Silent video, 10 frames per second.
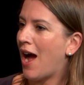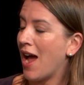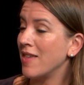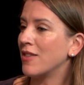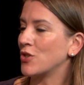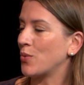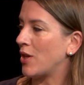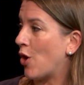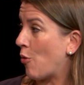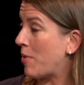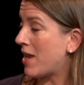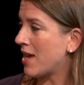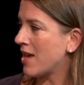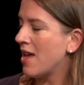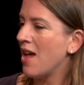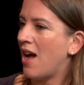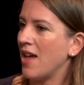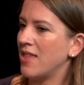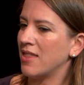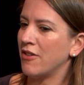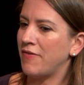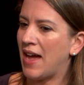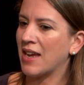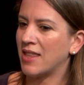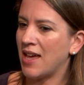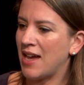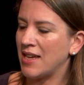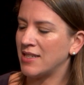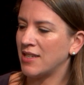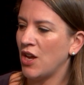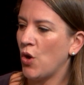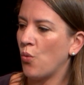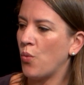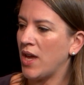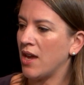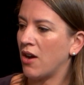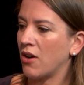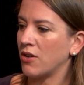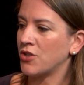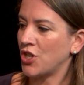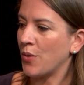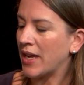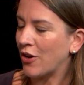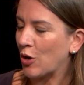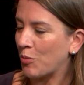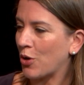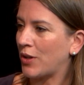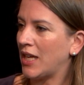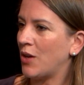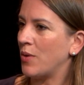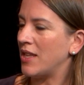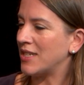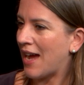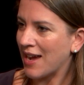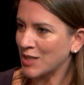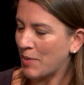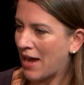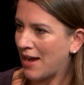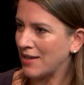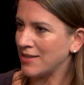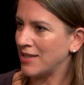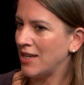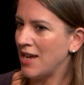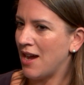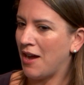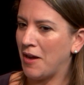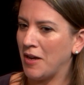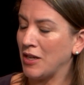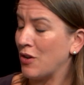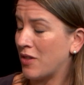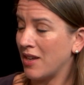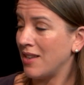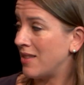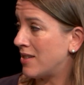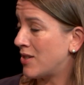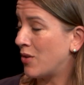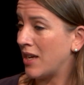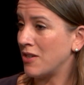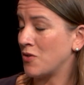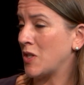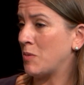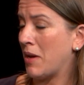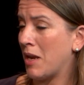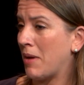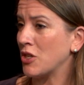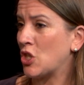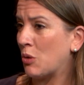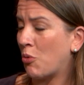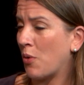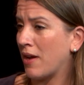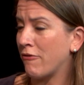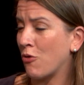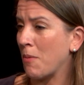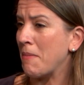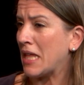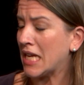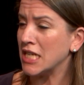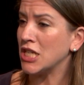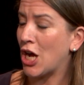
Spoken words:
I think there's a real opening. I think the fact that we are showing here in Berkeley when the tax passed, the soda industry spent about $2.4 million